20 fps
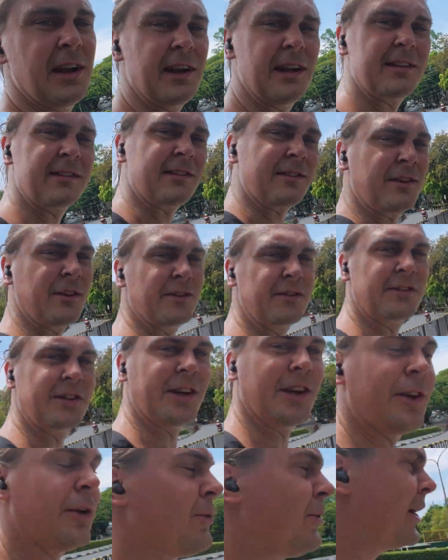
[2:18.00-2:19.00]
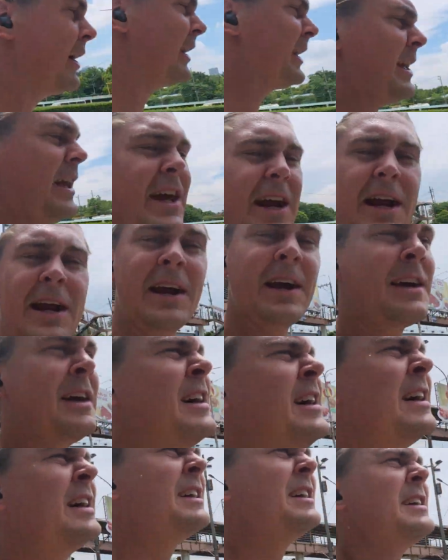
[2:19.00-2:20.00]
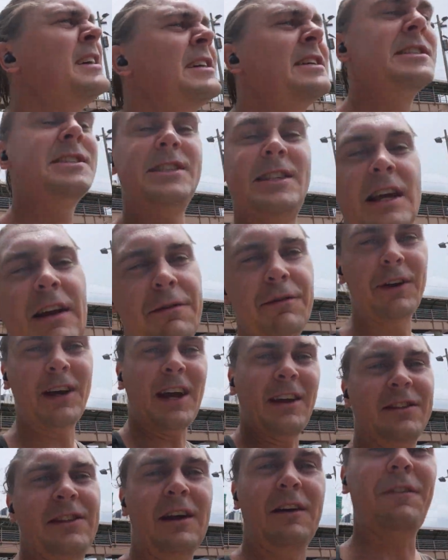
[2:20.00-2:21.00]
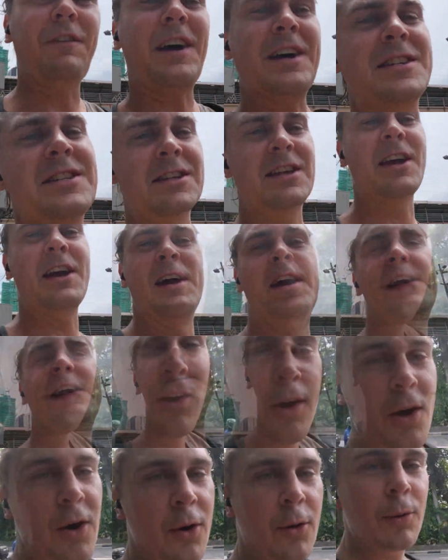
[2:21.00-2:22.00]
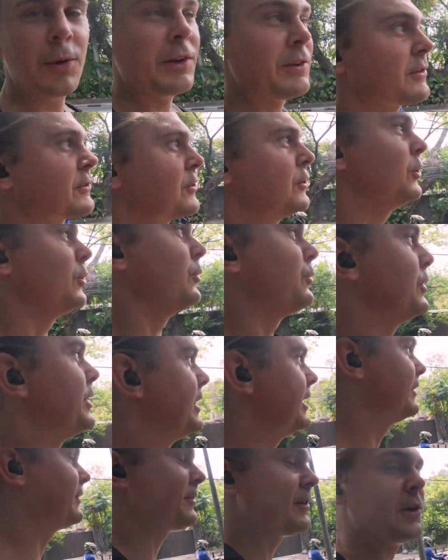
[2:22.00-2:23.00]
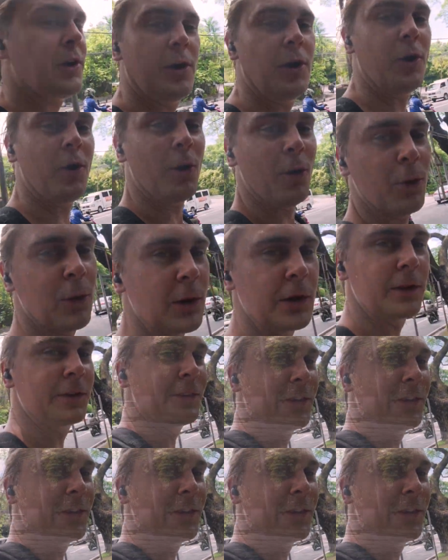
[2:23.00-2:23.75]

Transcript: let's continue running here, see if we get there fast. Always cool with these old